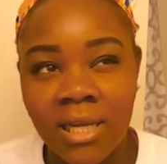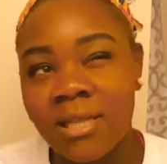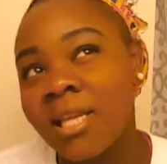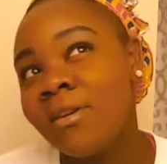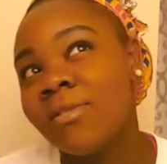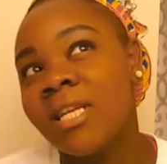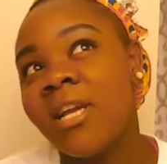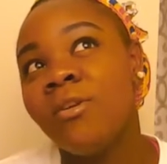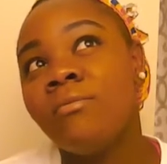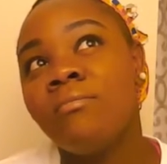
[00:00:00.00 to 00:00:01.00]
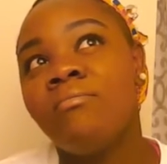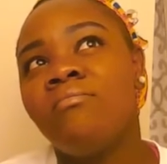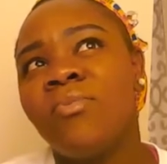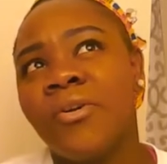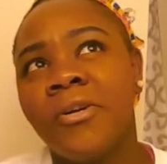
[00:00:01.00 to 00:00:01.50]
I think it was like
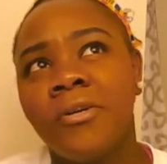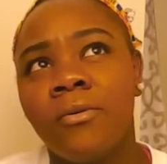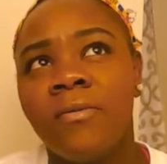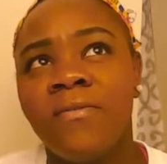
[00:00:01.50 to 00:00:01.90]
third